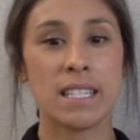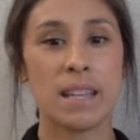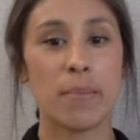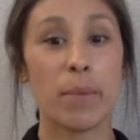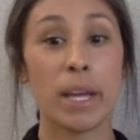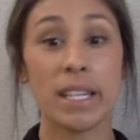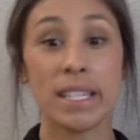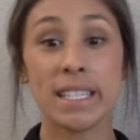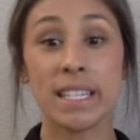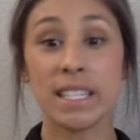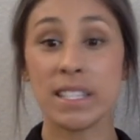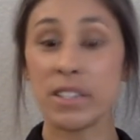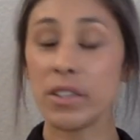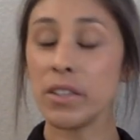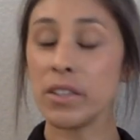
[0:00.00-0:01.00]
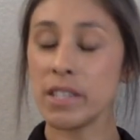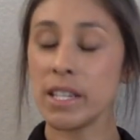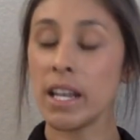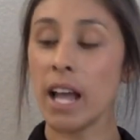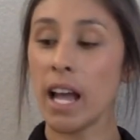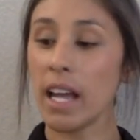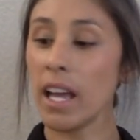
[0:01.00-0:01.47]
my sisters
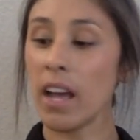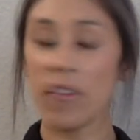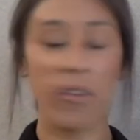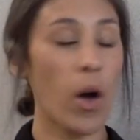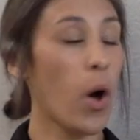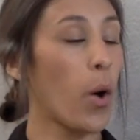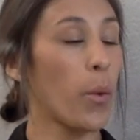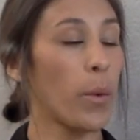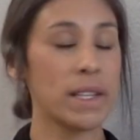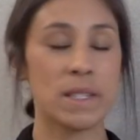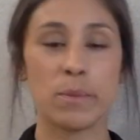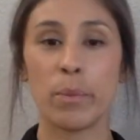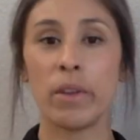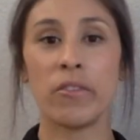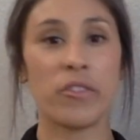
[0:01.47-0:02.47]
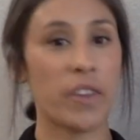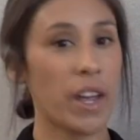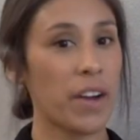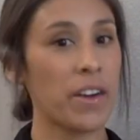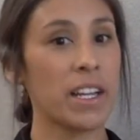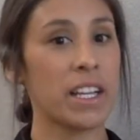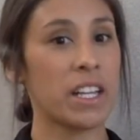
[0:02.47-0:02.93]
and I have always been
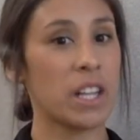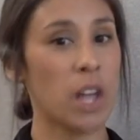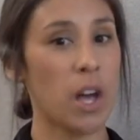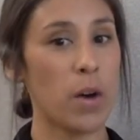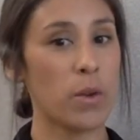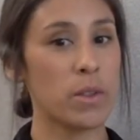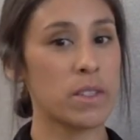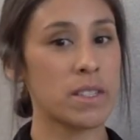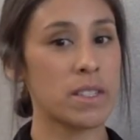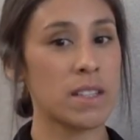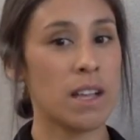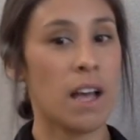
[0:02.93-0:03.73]
very close.